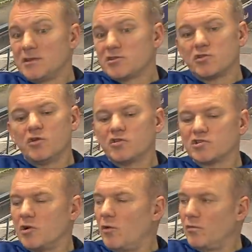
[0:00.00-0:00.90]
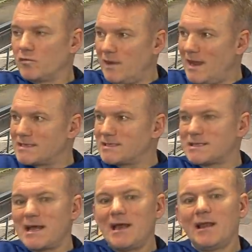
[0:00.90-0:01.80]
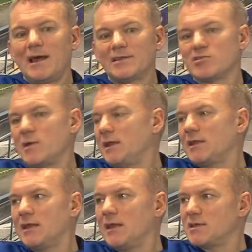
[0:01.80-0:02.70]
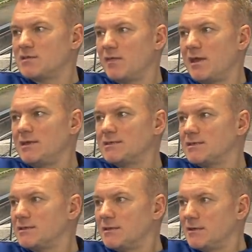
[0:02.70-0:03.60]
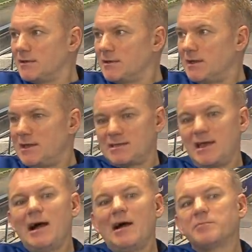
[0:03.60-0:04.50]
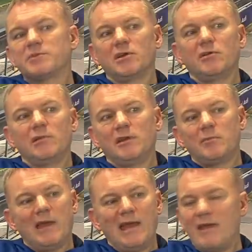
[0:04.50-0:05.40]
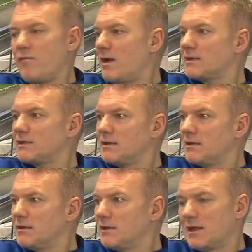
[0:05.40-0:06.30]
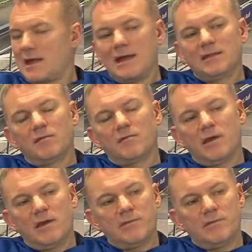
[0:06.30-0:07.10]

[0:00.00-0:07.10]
scores goals, versatile, and 23 years of age is an absolutely perfect kind of